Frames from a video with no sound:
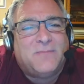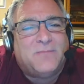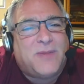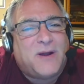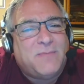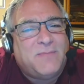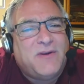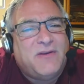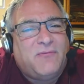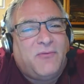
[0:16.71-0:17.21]

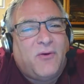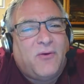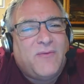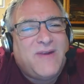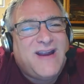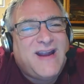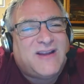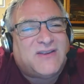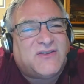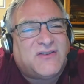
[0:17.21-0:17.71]
But before
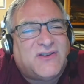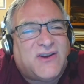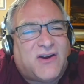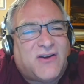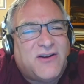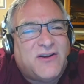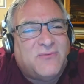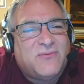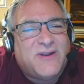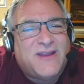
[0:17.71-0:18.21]
we get
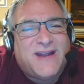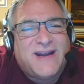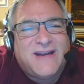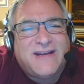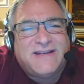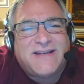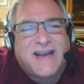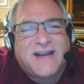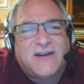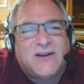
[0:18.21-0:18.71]
started with
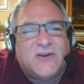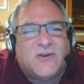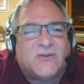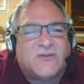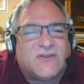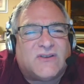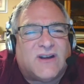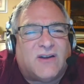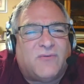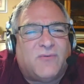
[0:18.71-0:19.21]
any technical
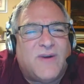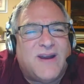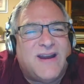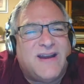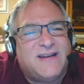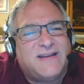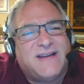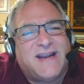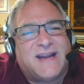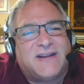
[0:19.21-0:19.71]
stuff, we
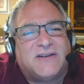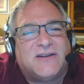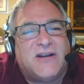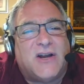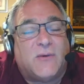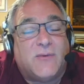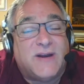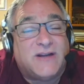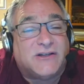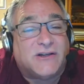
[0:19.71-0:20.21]
need to get to
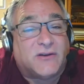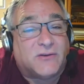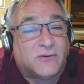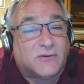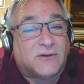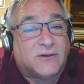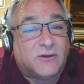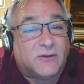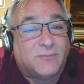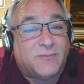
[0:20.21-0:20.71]
know each other
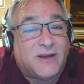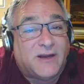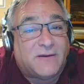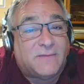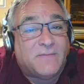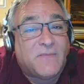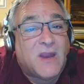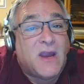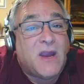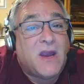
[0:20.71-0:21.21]
a little bit.
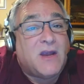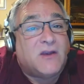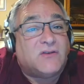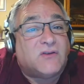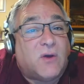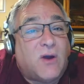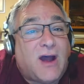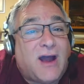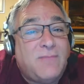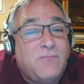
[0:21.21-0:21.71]

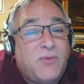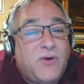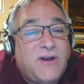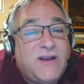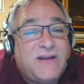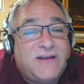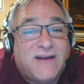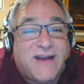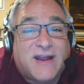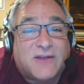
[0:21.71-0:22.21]
So I'm
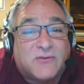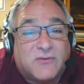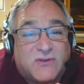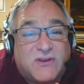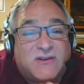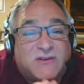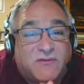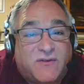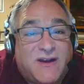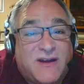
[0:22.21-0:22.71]
putting together
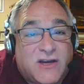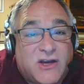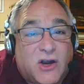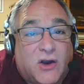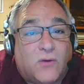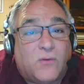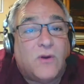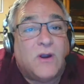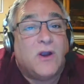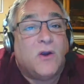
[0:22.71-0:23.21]
this
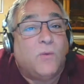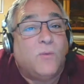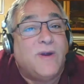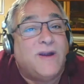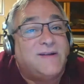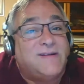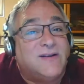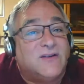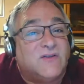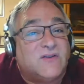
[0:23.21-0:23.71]
video,
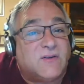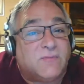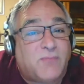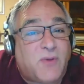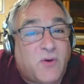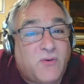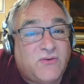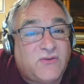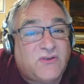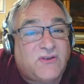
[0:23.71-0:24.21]
which is
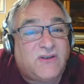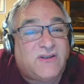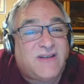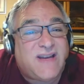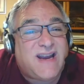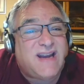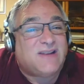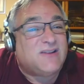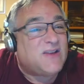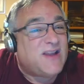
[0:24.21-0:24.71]
supposed to
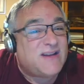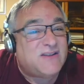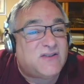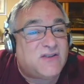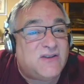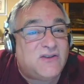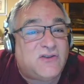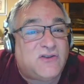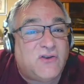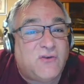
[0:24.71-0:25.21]
take less
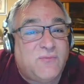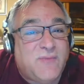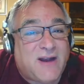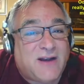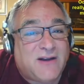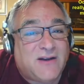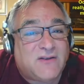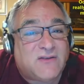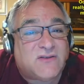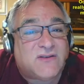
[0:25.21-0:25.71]
than 2
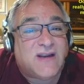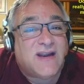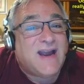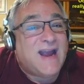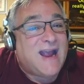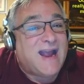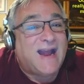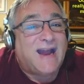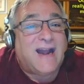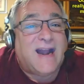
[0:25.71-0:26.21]
minutes,
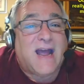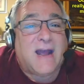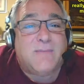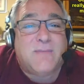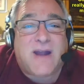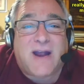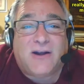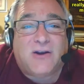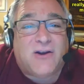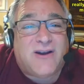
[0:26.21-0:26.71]
and I'm
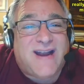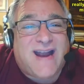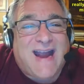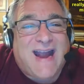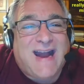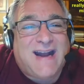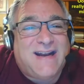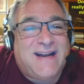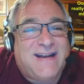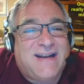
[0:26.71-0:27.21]
not going to
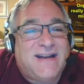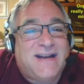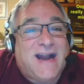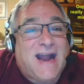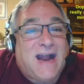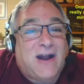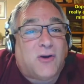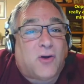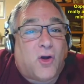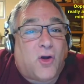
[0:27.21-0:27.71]
edit it
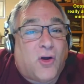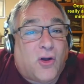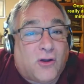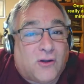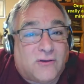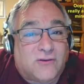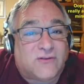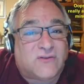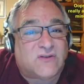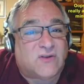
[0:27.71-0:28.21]
at
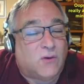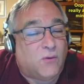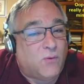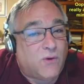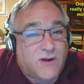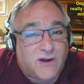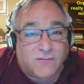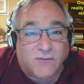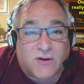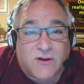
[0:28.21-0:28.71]
all. So
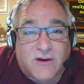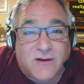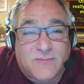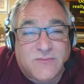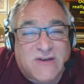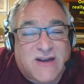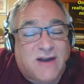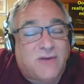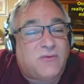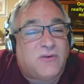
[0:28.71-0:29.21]
whatever
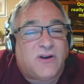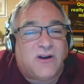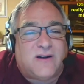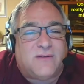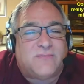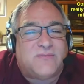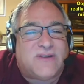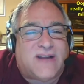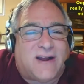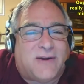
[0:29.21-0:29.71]
comes out,
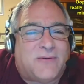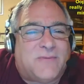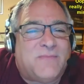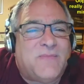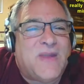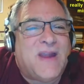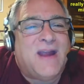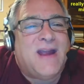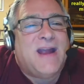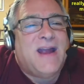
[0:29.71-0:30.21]
comes out.
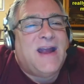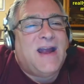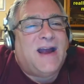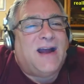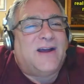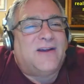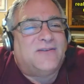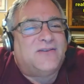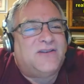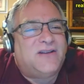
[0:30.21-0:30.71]

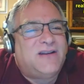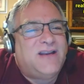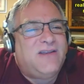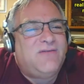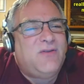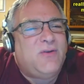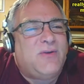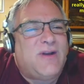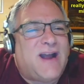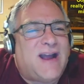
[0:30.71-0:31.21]
To
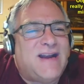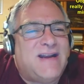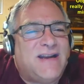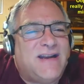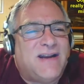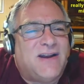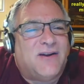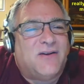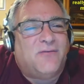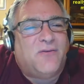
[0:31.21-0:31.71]
give you an
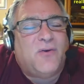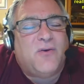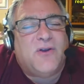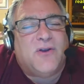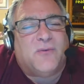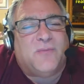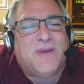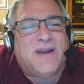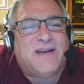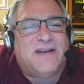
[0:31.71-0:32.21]
idea of who
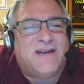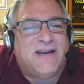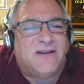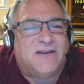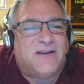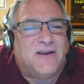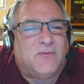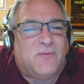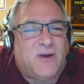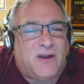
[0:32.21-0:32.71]
you'll be
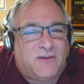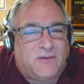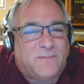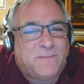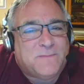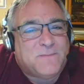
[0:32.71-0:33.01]
dealing with.